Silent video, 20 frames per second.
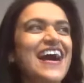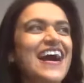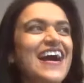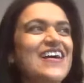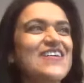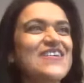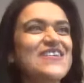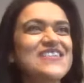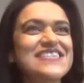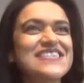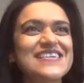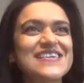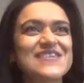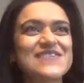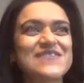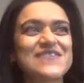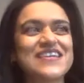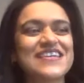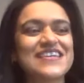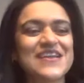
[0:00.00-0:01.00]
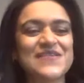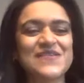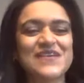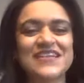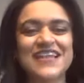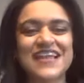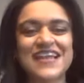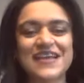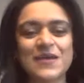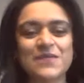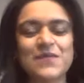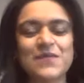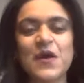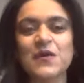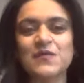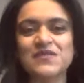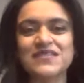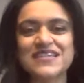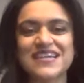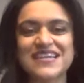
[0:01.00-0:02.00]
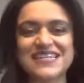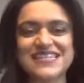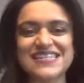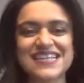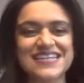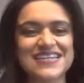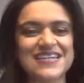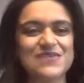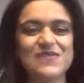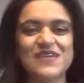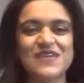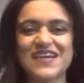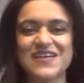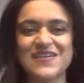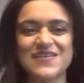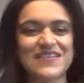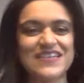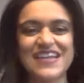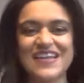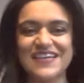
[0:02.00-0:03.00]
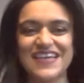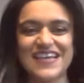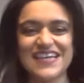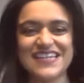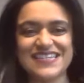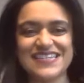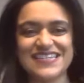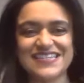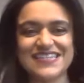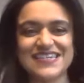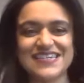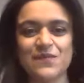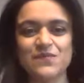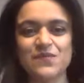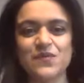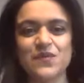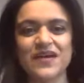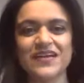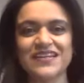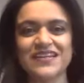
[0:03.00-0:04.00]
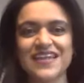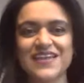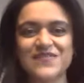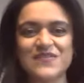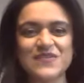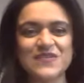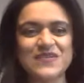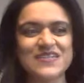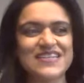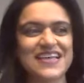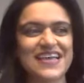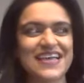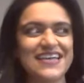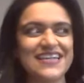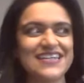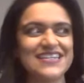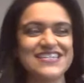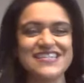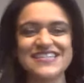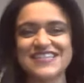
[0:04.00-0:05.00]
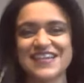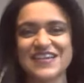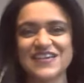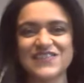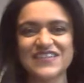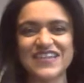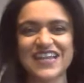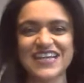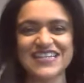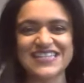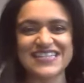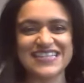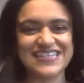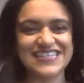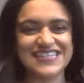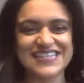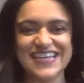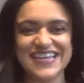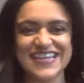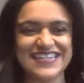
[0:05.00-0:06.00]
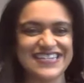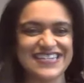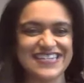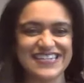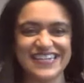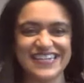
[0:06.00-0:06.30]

I always think of it, you know, when like a pop star suddenly becomes, you know, gets it to number one and everyone's like, she's an overnight sensation.